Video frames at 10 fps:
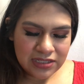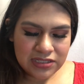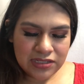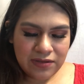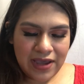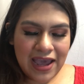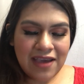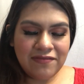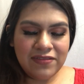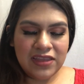So I
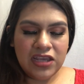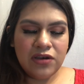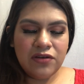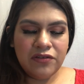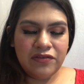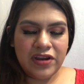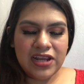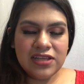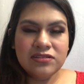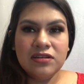have Leo
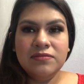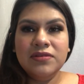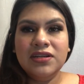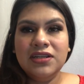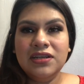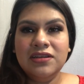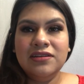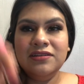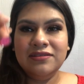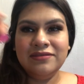already, so I'm gonna
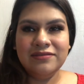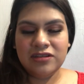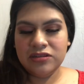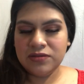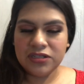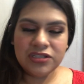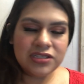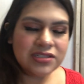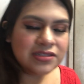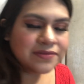not swatch
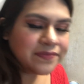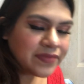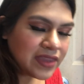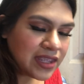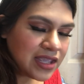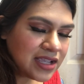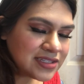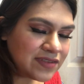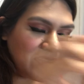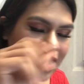this because
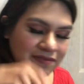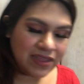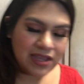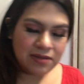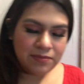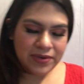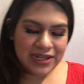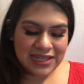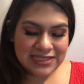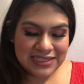I already have that. But
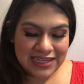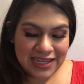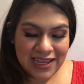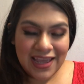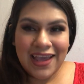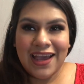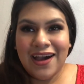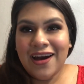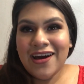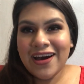let's see.
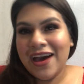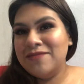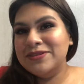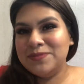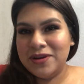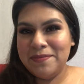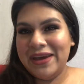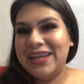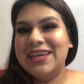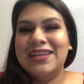Ugh, I always want a
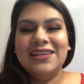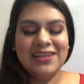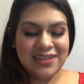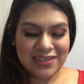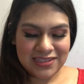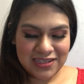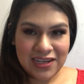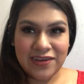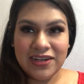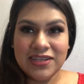mannequin. Let's see
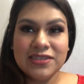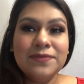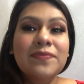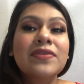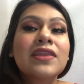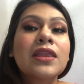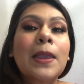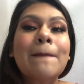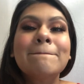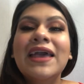how it is.
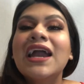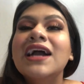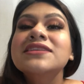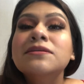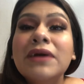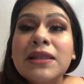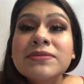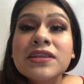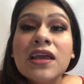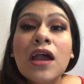And guys, on my lips
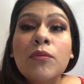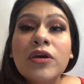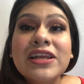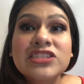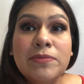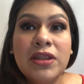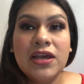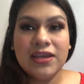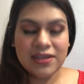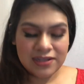today, I'm wearing
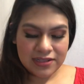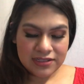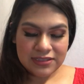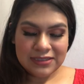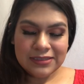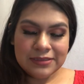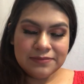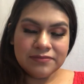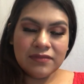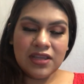Gemini.
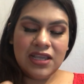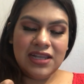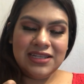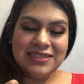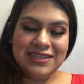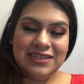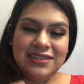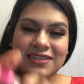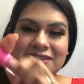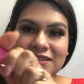Okay, let's see.
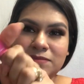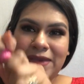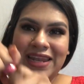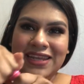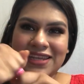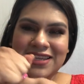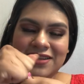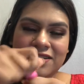This is Mannequin.